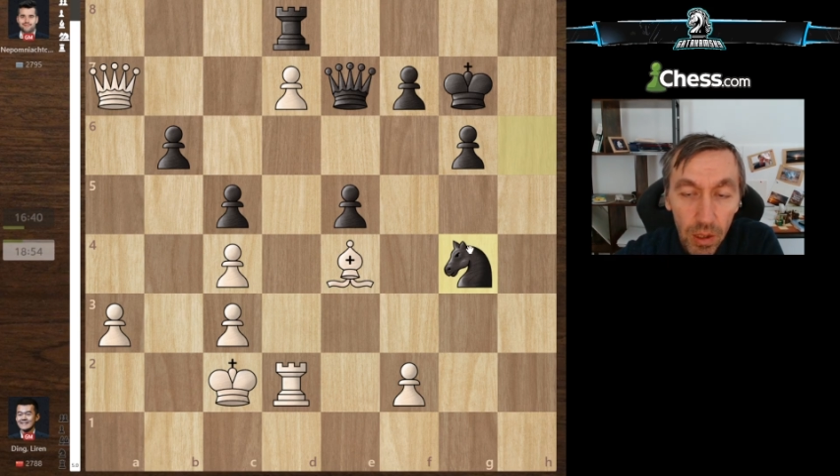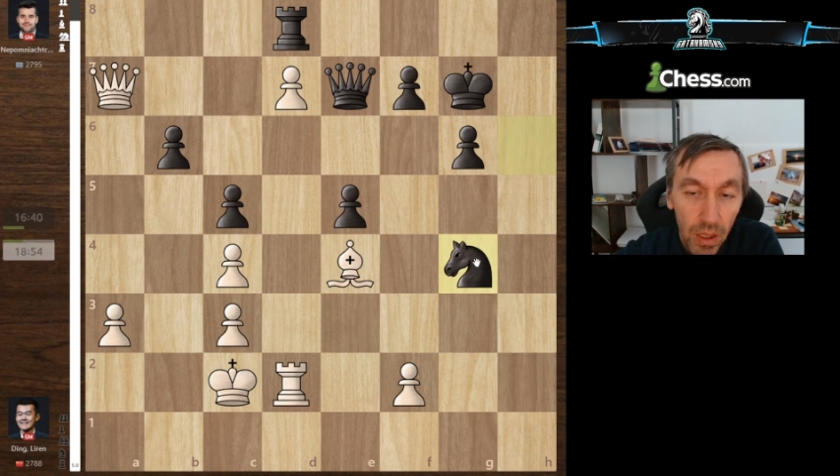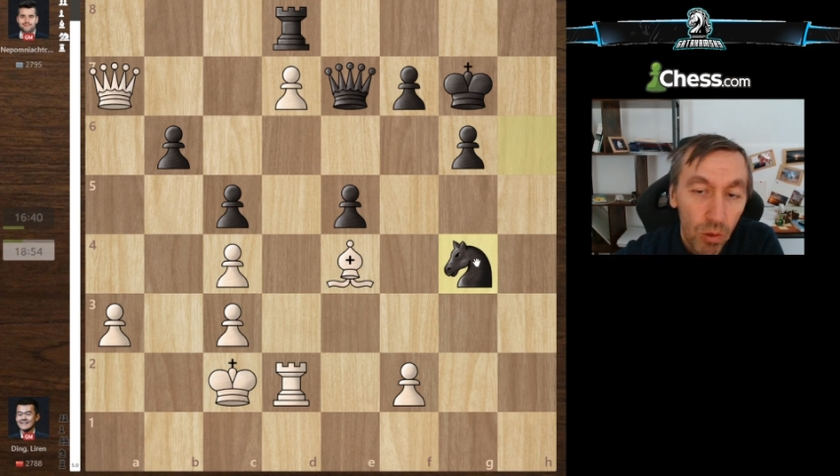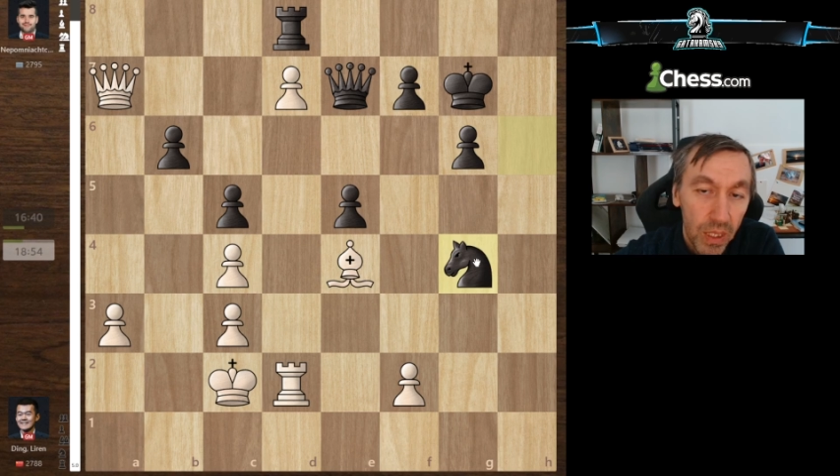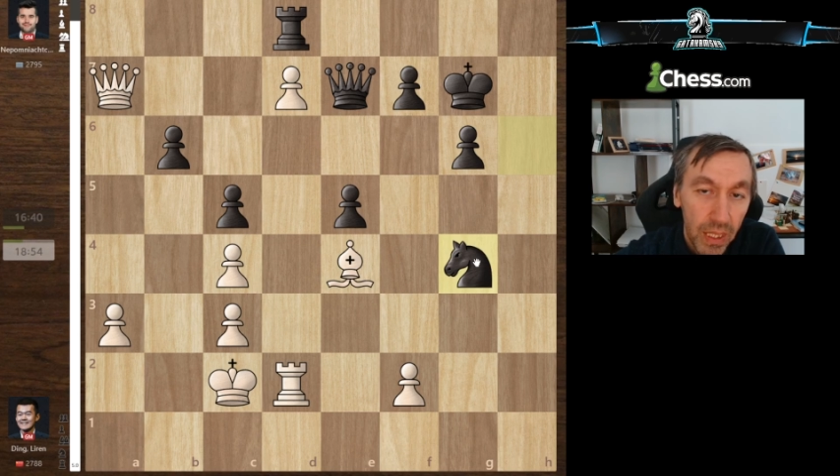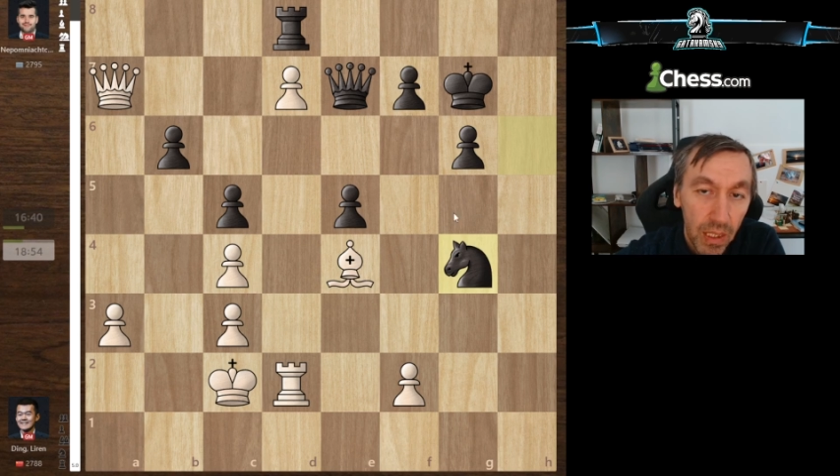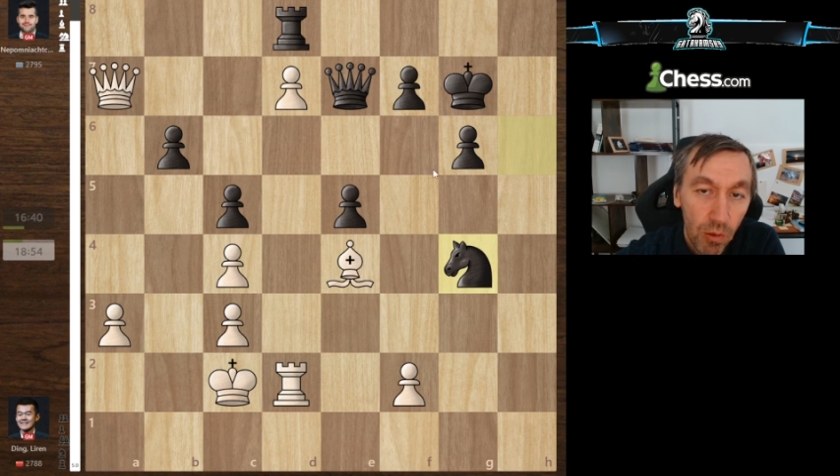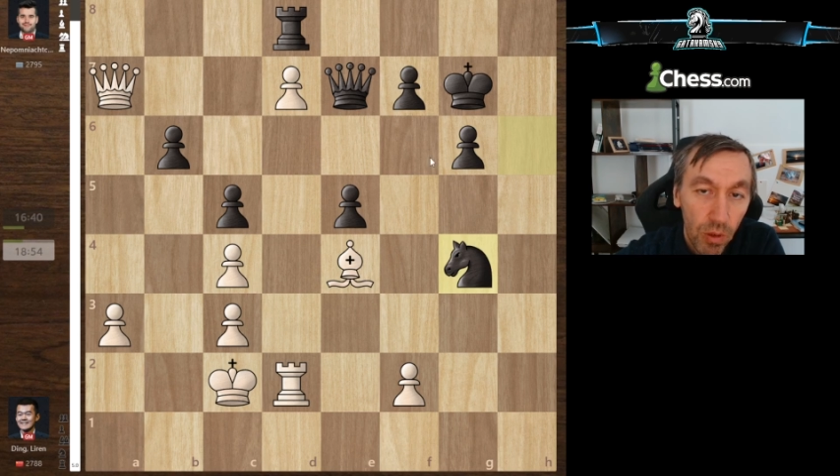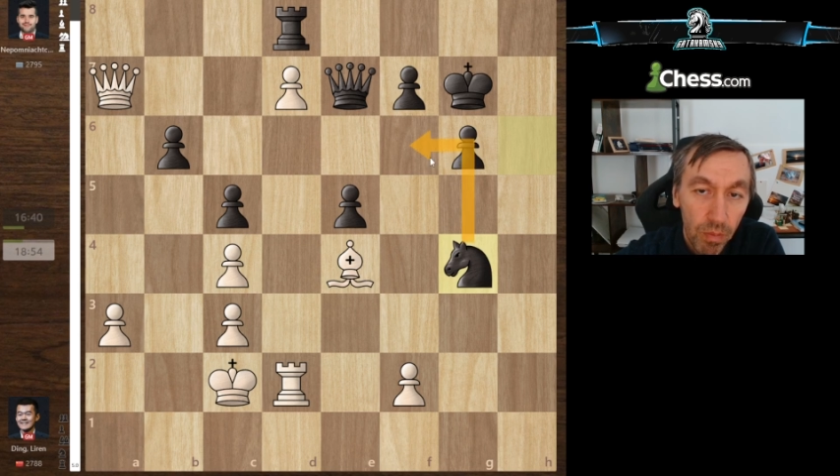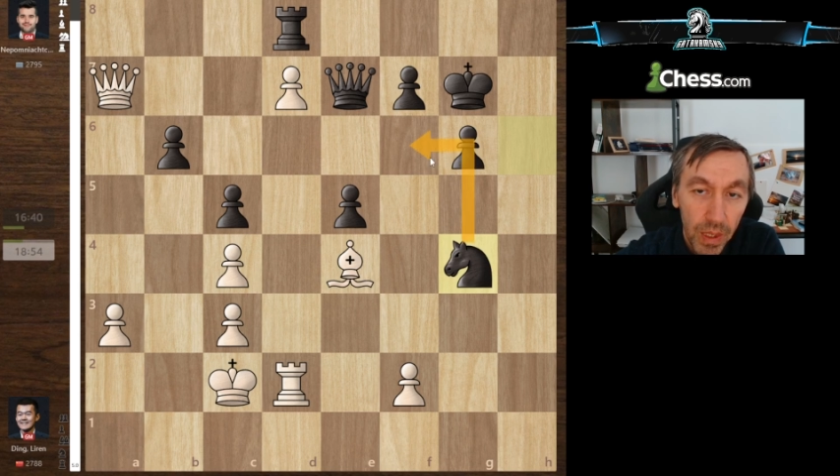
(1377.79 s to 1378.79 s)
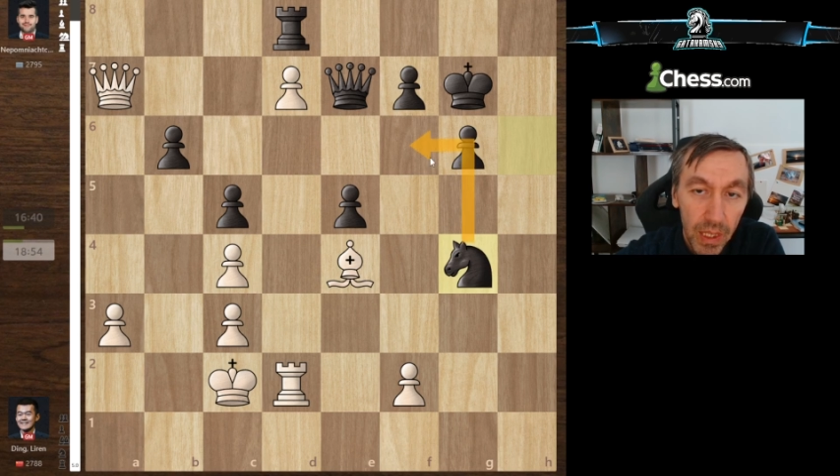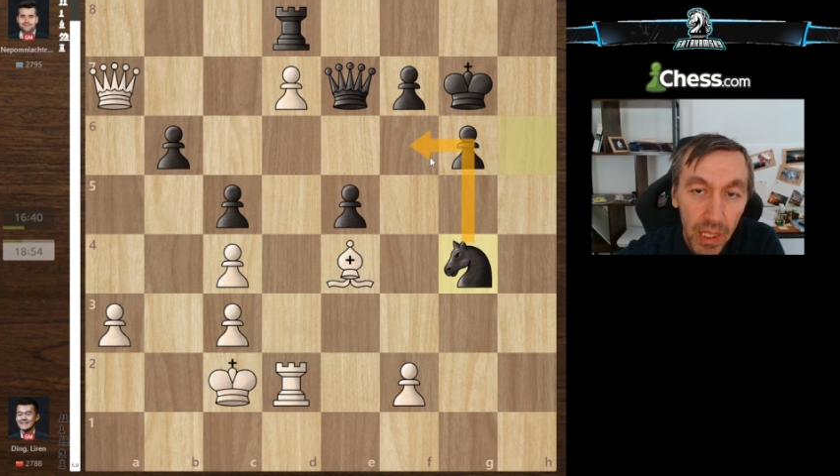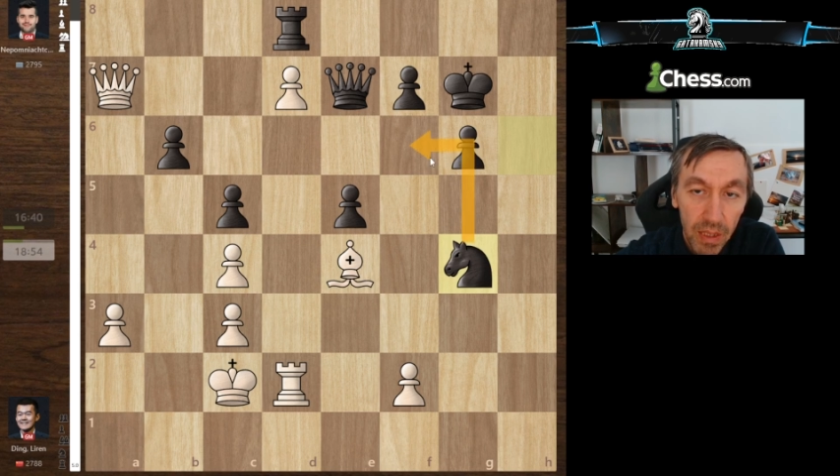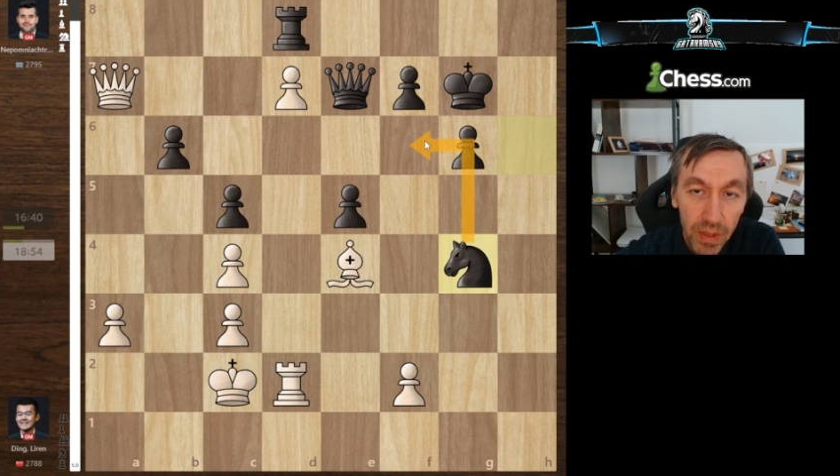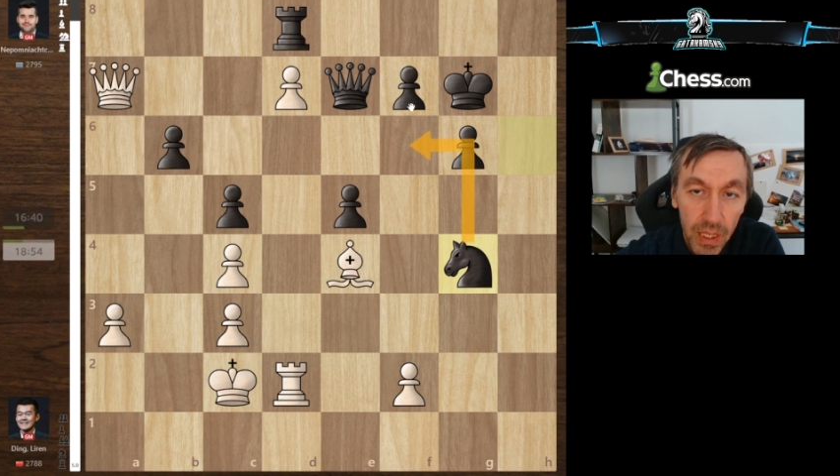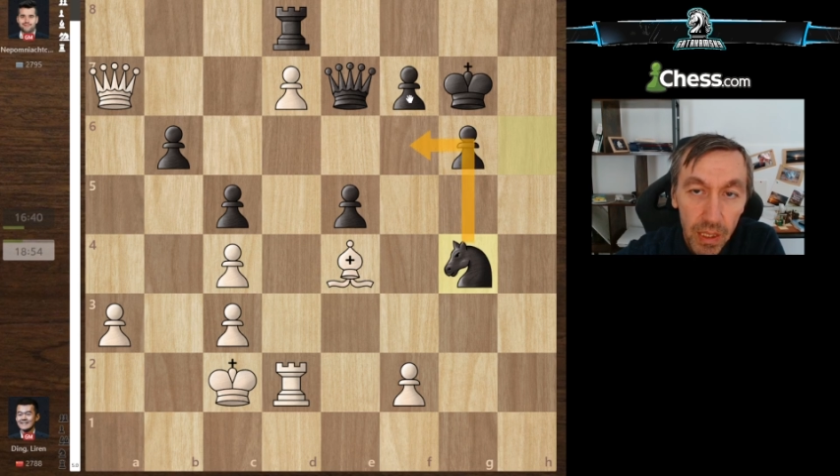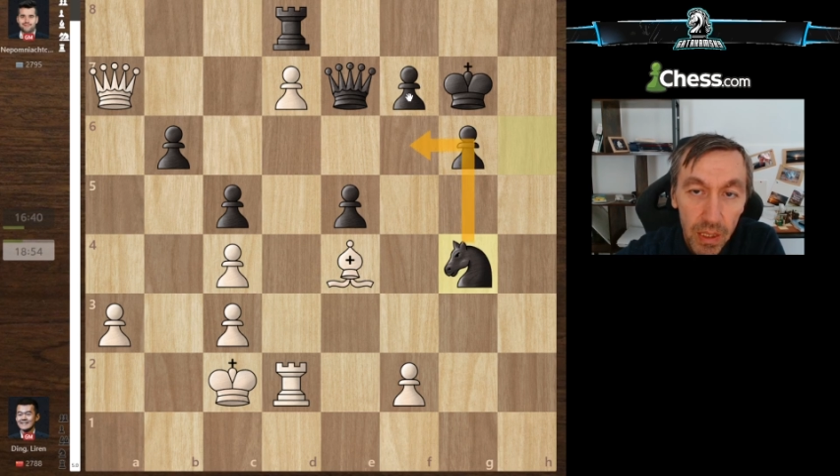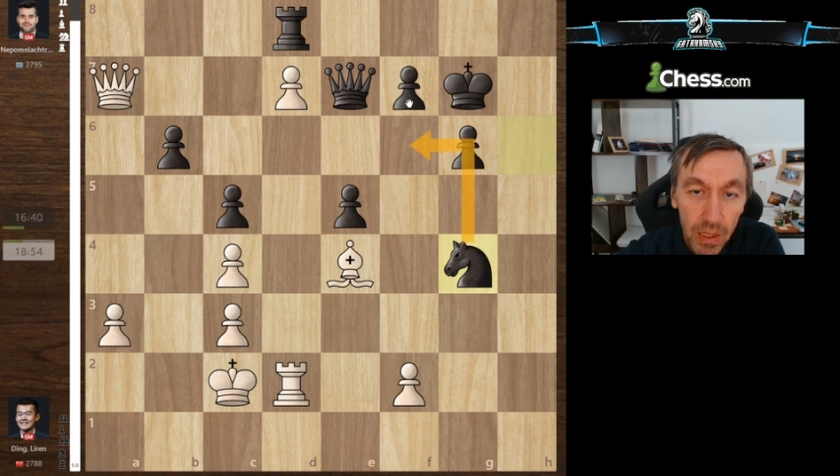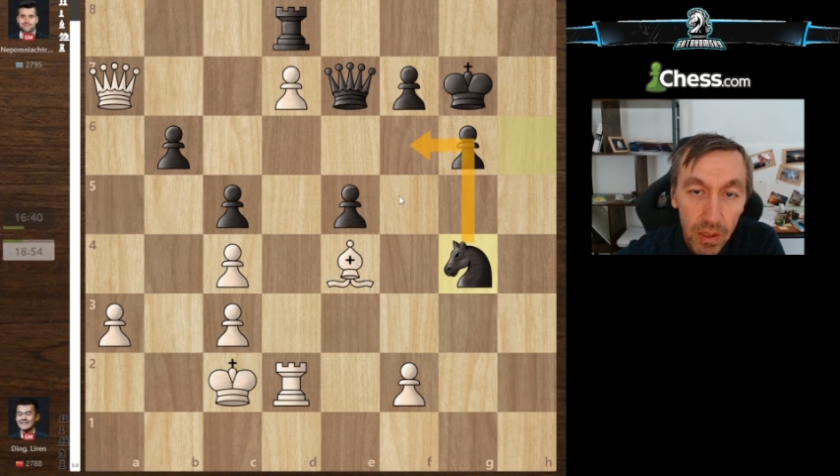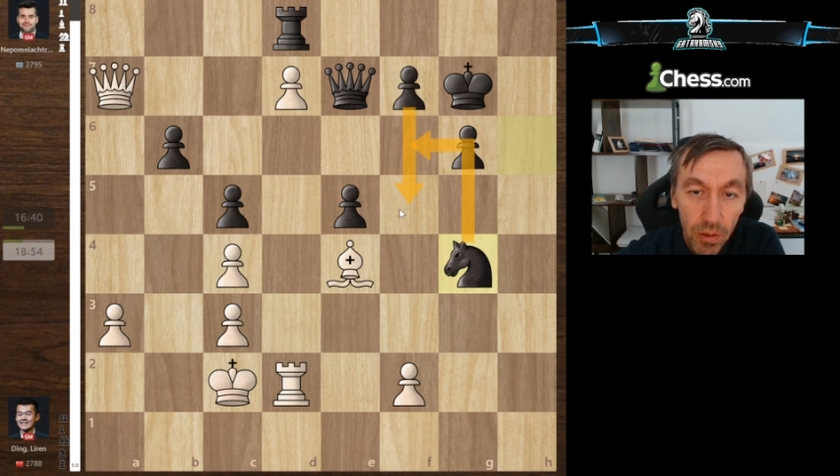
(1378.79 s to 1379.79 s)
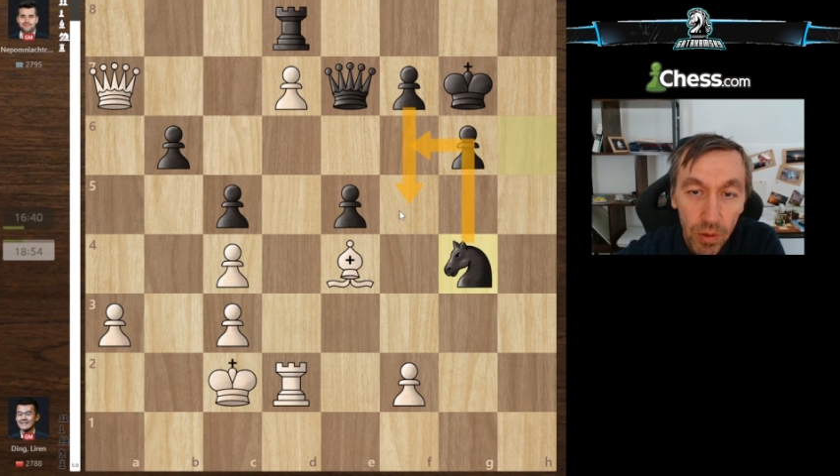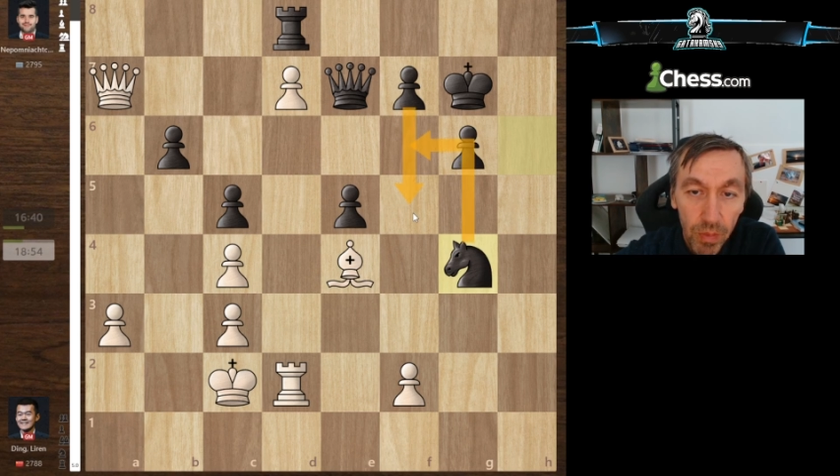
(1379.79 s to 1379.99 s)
it looks like you want to play knight f6.